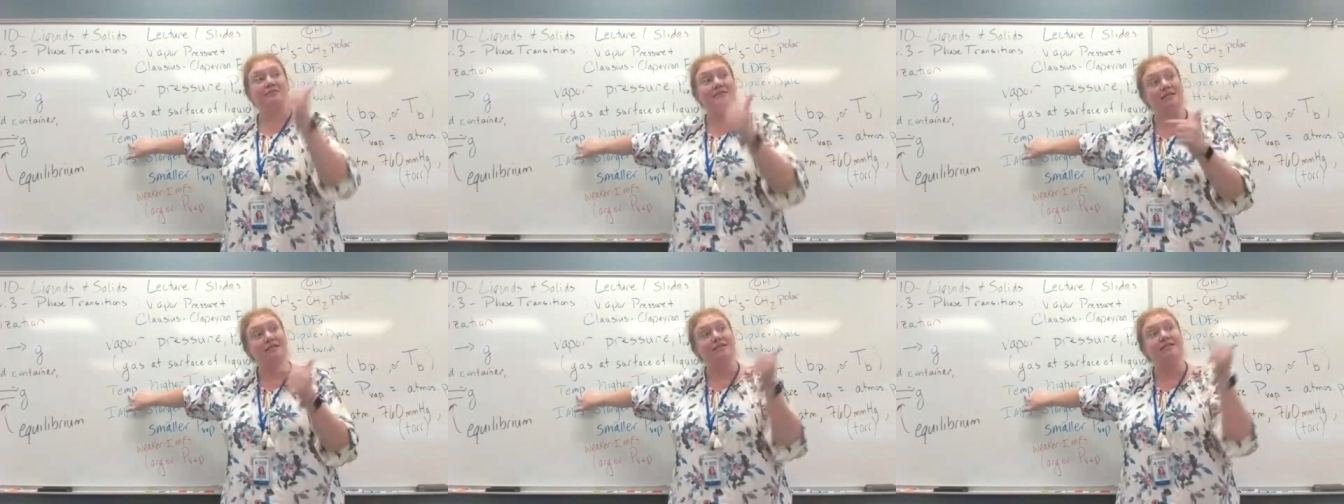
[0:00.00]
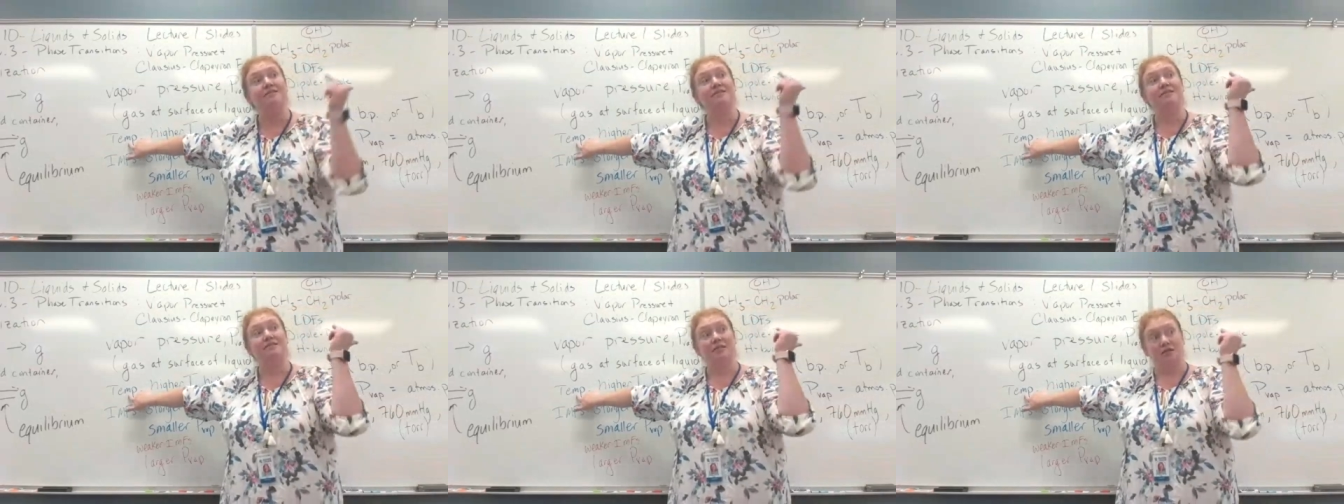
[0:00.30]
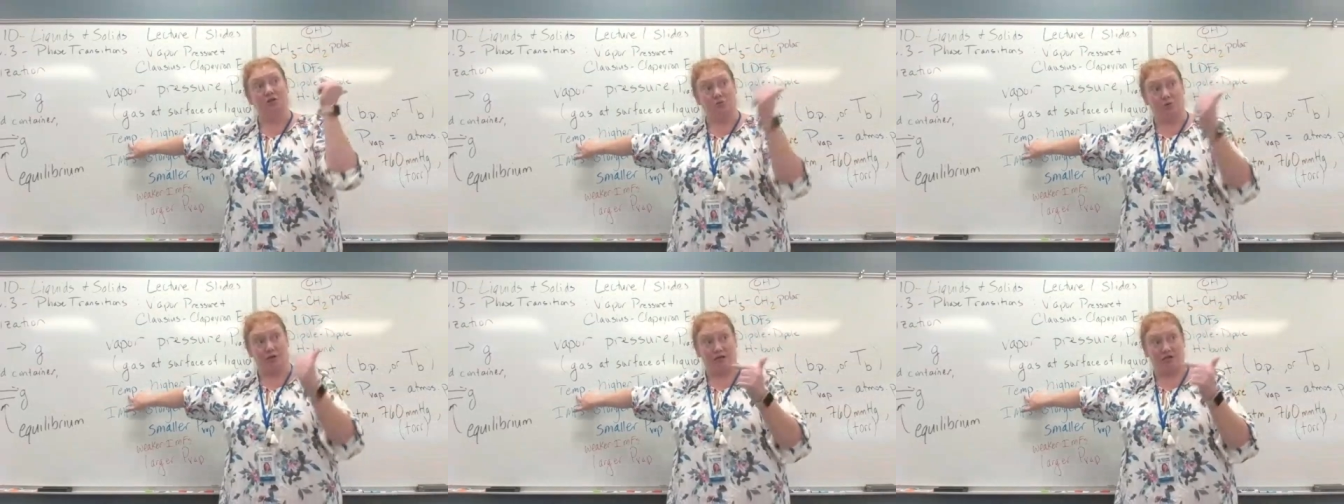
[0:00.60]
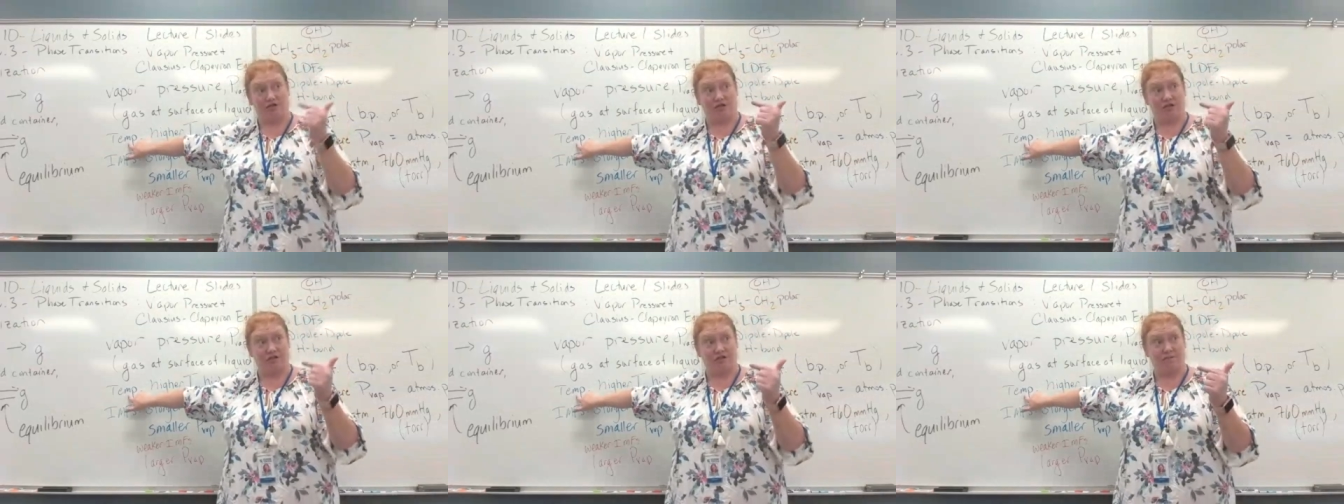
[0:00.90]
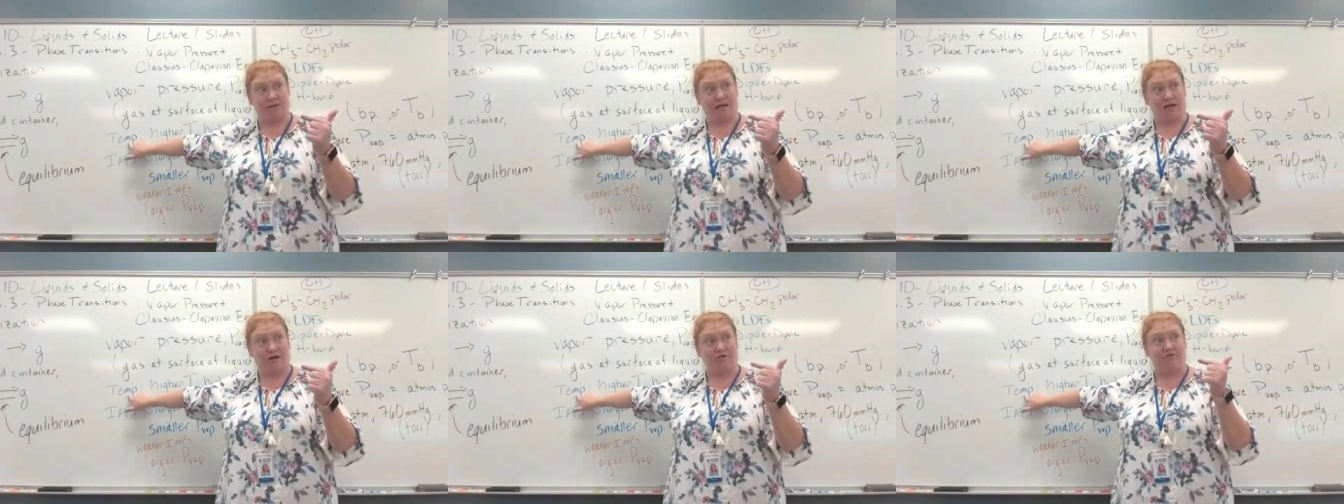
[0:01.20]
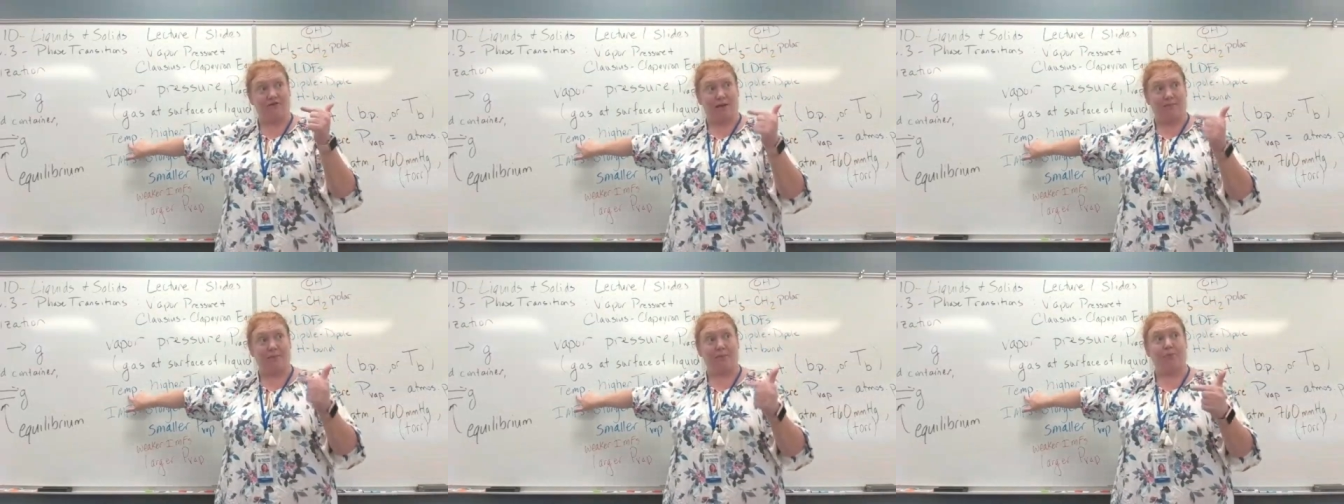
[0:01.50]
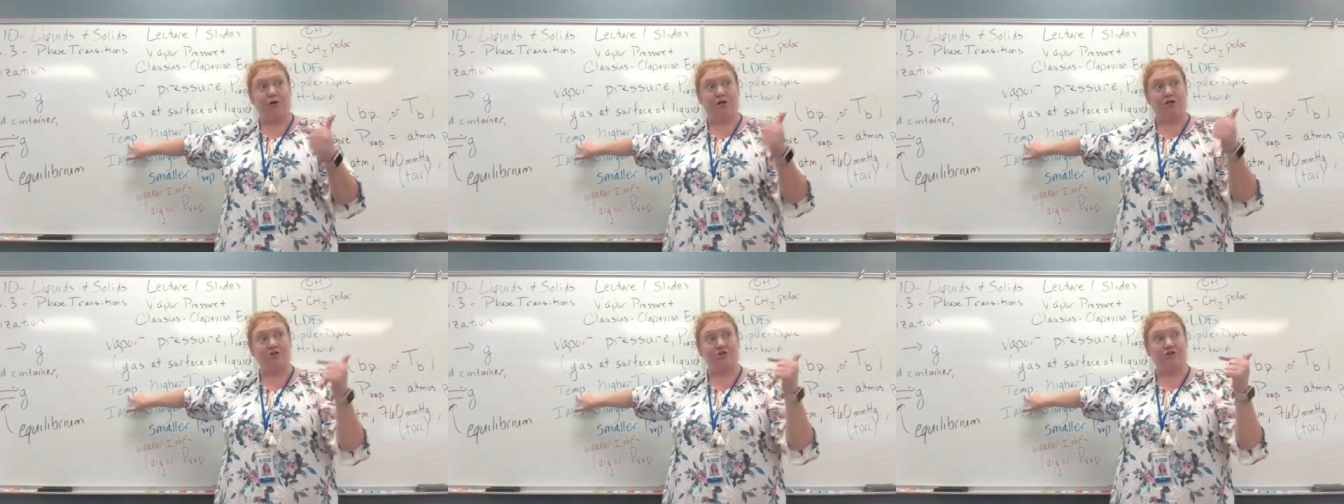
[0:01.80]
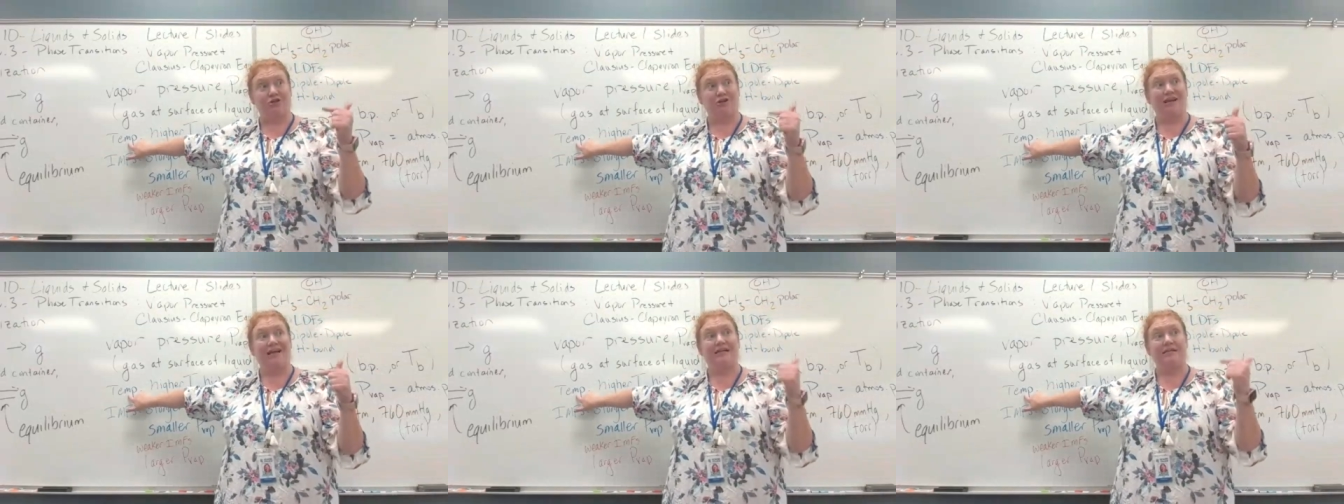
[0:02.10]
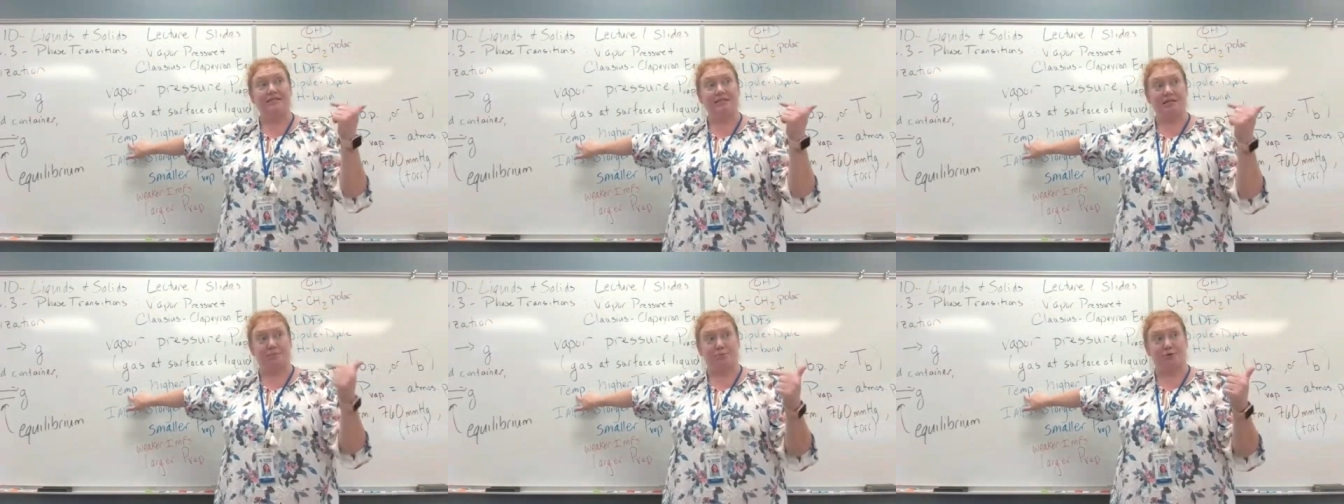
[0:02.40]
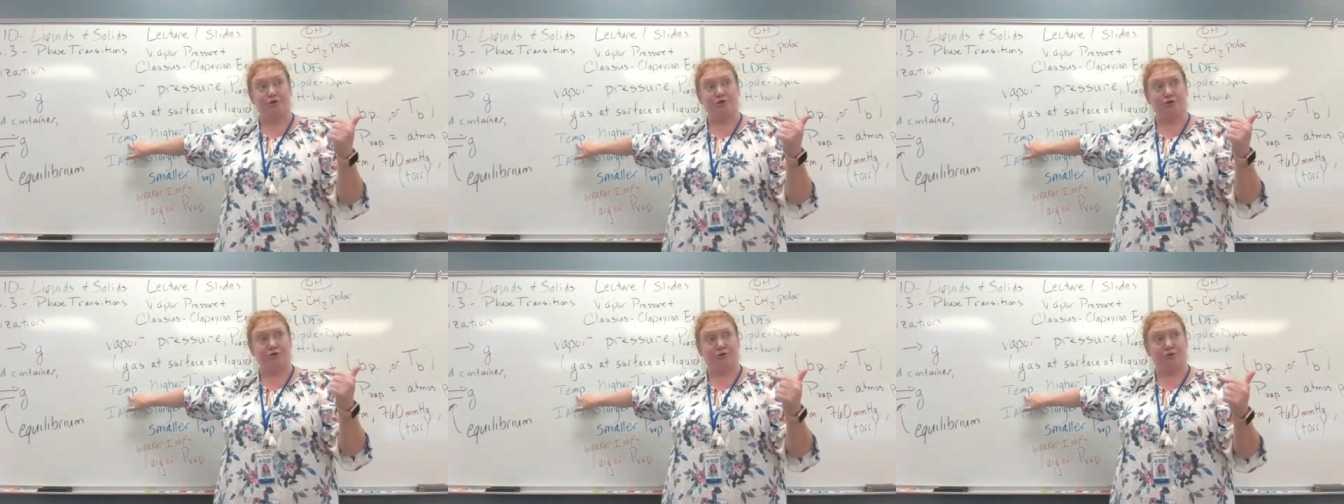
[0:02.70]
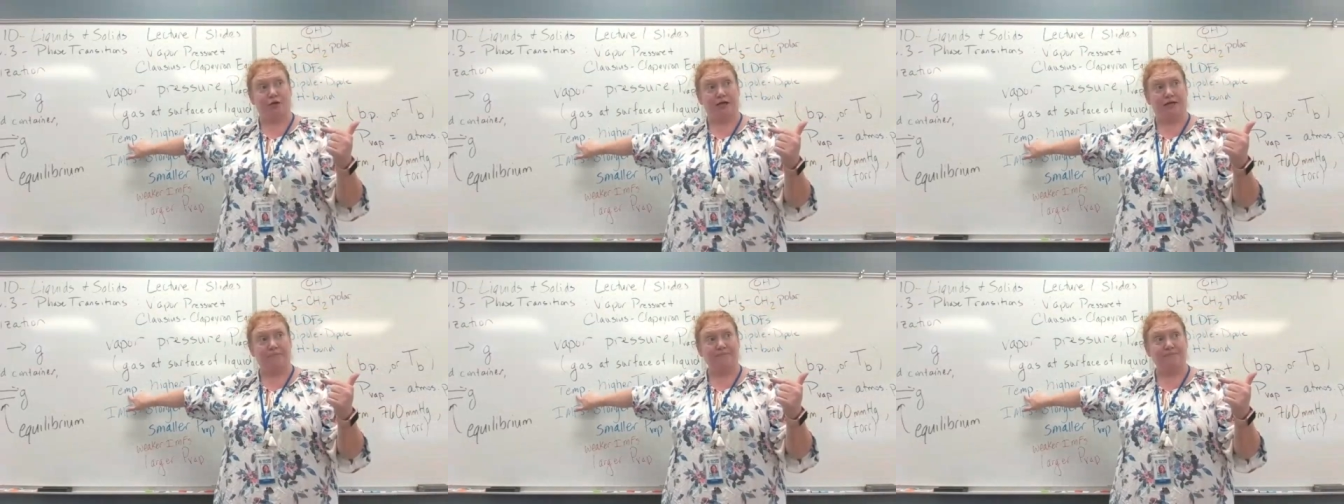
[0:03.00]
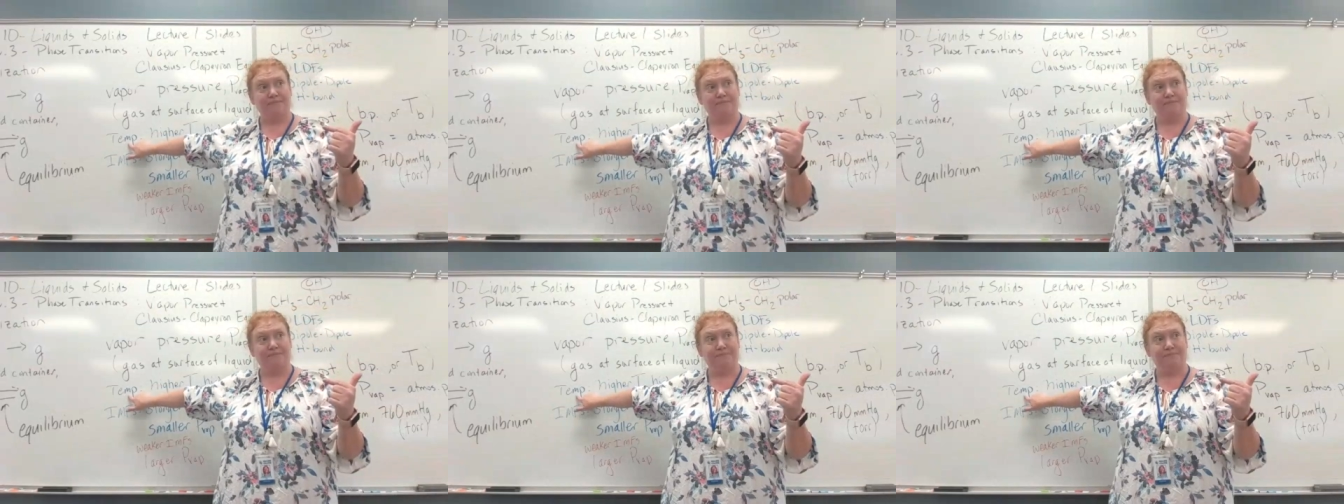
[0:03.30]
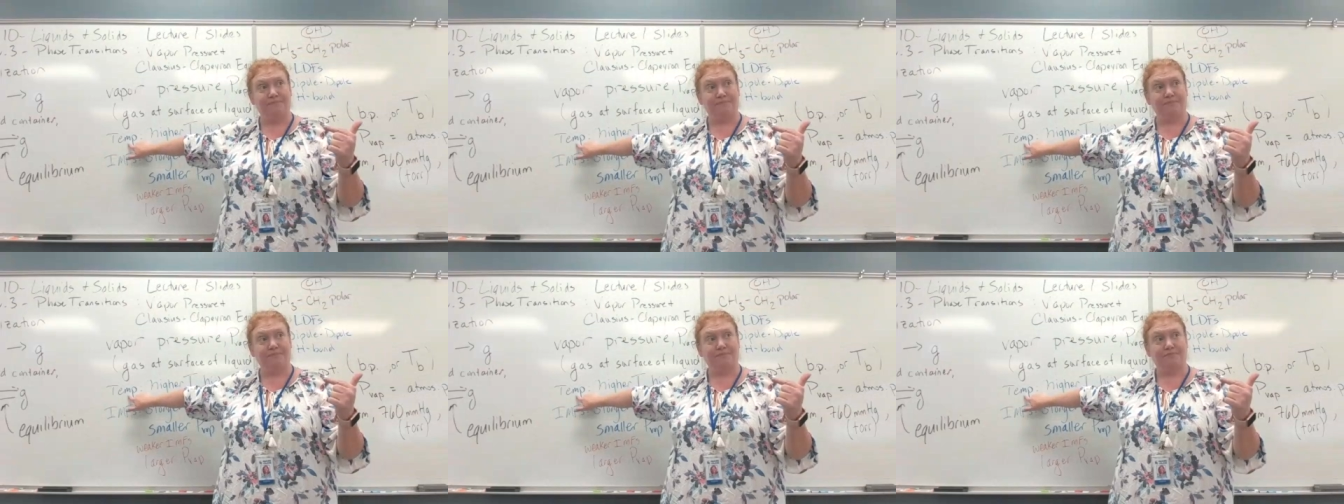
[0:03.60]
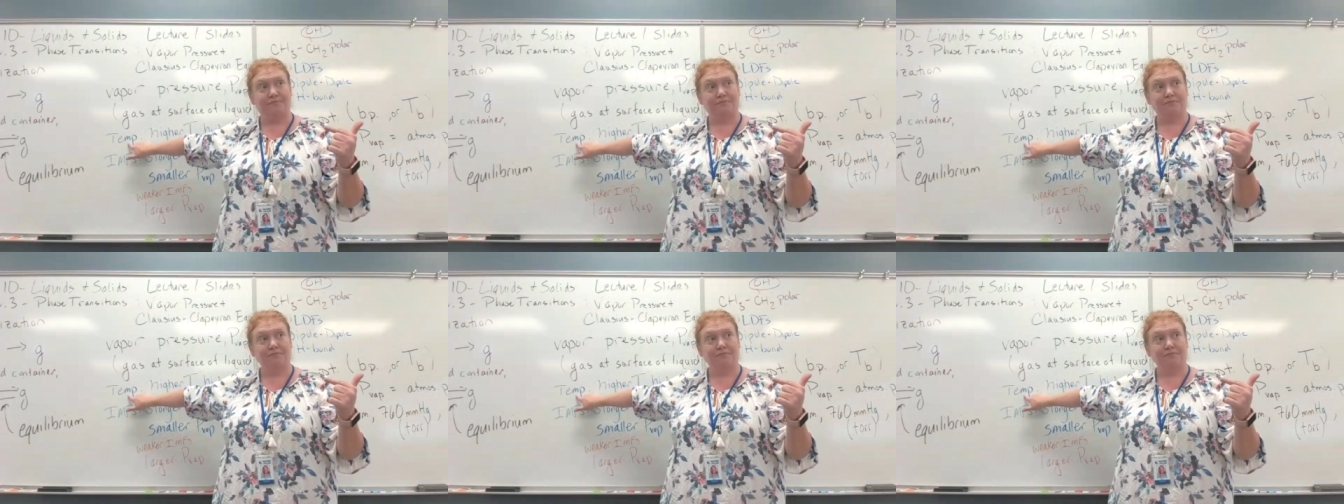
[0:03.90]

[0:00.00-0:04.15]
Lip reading: That's what this equation is about, vapor pressure and temperature, okay?